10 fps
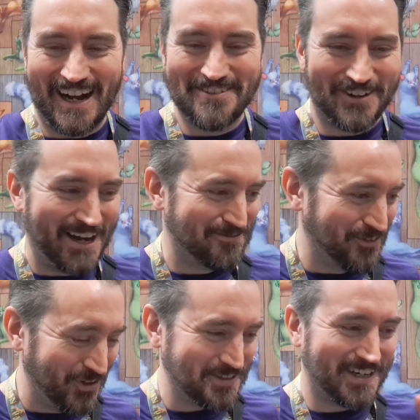I
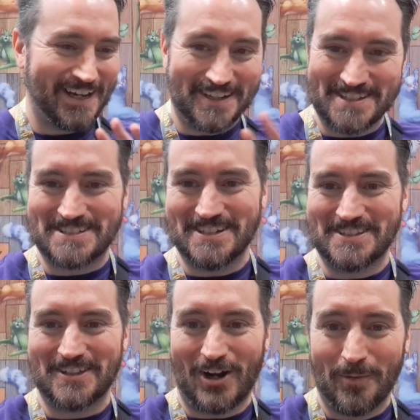thought I understood
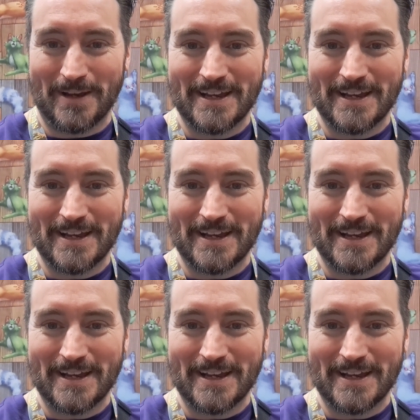the hobby,